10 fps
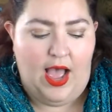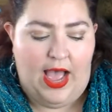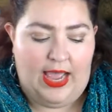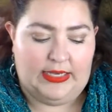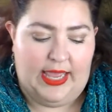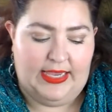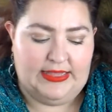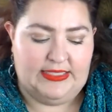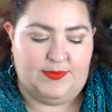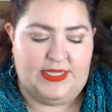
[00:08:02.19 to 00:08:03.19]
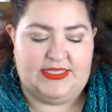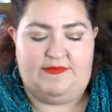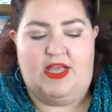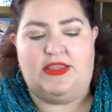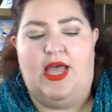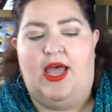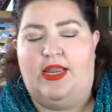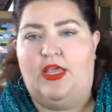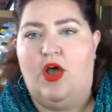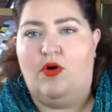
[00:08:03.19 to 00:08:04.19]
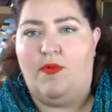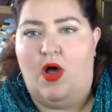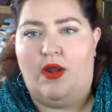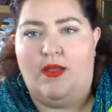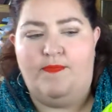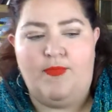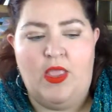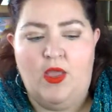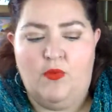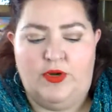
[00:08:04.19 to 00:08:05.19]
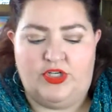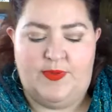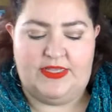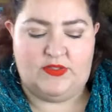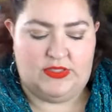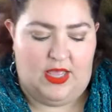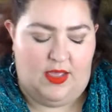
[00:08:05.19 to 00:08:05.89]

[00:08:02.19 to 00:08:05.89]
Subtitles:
I like these because they got the honeycomb on them, which means